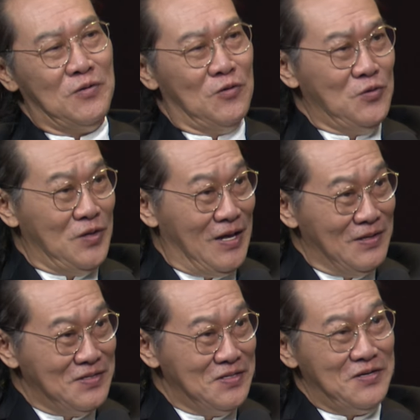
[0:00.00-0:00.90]
go to
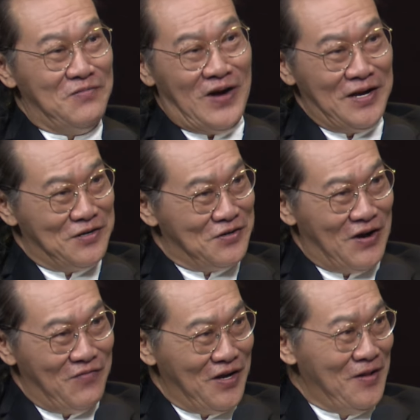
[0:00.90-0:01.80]
KLCC, fight the
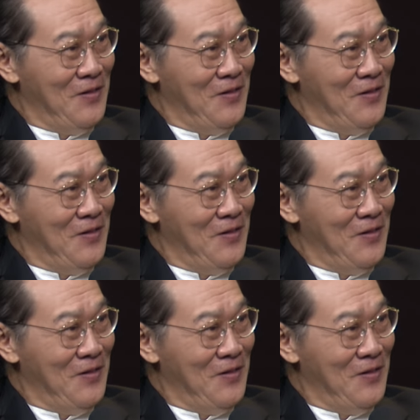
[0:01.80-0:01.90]
traffic